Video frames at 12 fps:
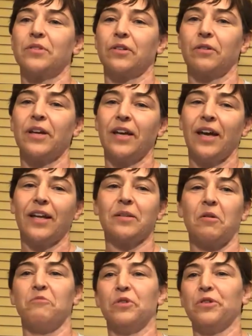So
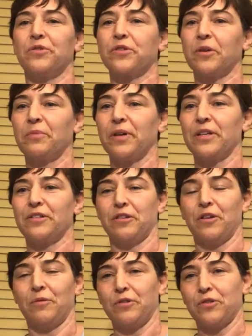anytime I move someplace
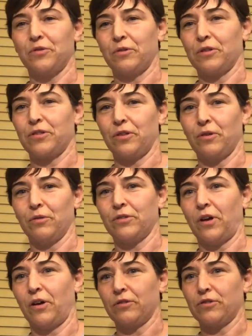new, it just sort of slows
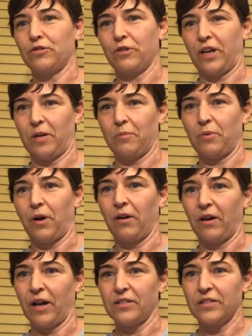all your training
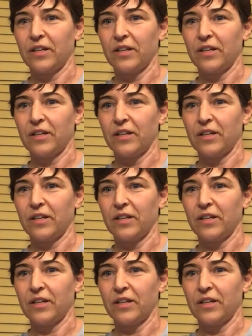progress,